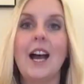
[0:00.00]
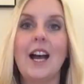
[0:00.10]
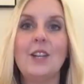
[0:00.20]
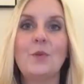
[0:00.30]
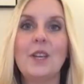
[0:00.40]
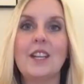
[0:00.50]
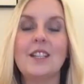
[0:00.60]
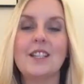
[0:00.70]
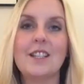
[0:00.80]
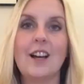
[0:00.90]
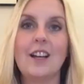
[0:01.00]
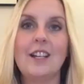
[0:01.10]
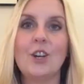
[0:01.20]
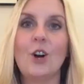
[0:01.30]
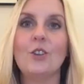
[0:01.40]
and we can
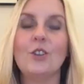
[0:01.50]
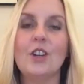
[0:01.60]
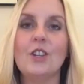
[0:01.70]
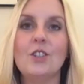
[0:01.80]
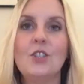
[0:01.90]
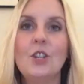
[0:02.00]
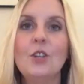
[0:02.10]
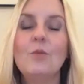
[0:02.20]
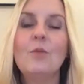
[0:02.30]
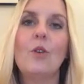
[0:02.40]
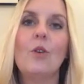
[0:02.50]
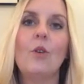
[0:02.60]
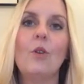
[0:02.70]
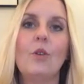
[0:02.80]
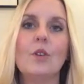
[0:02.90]
decide on a Zoom
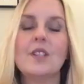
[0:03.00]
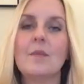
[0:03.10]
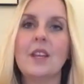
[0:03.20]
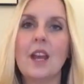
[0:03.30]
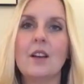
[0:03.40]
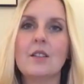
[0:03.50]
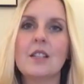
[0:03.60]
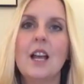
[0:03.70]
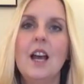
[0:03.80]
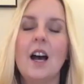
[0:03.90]
or something else.